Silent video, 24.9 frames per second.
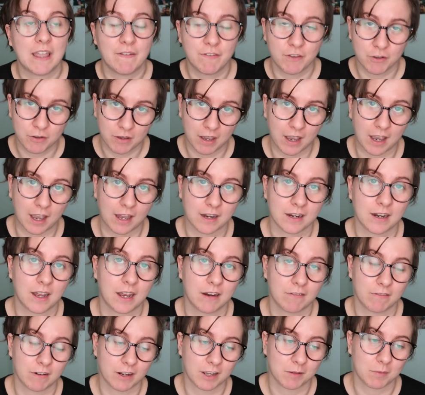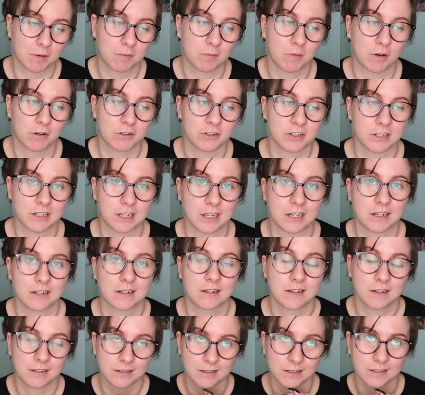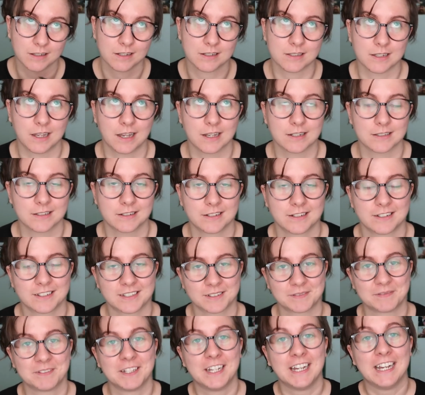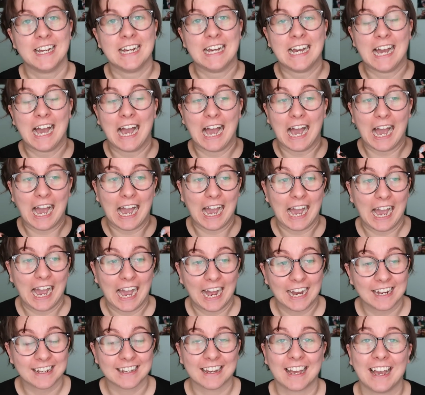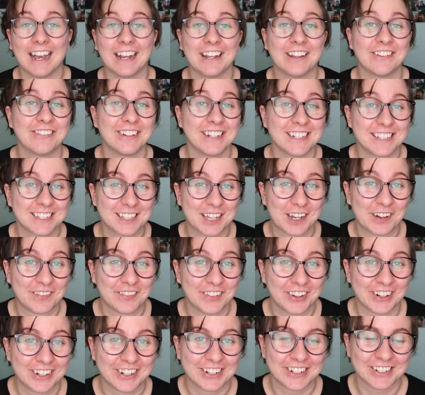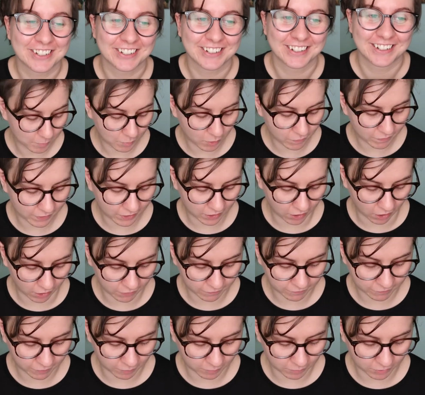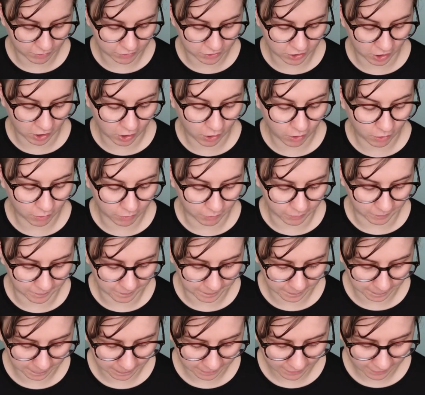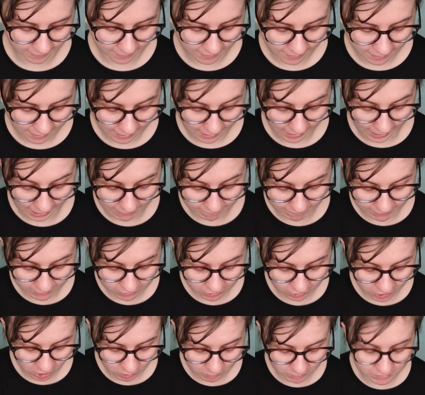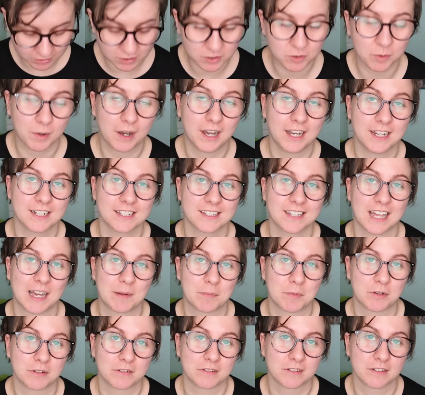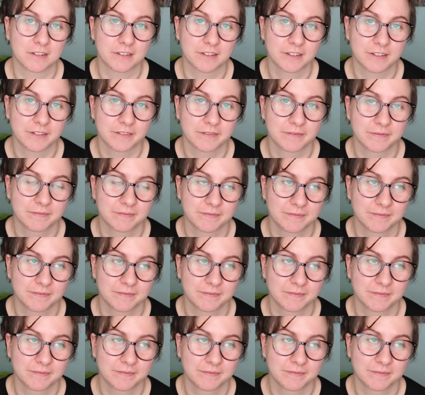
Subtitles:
if you can, I recommend watching it. I think it's excellent. And I love it so much. Moving on from I read Good Omens twice that month.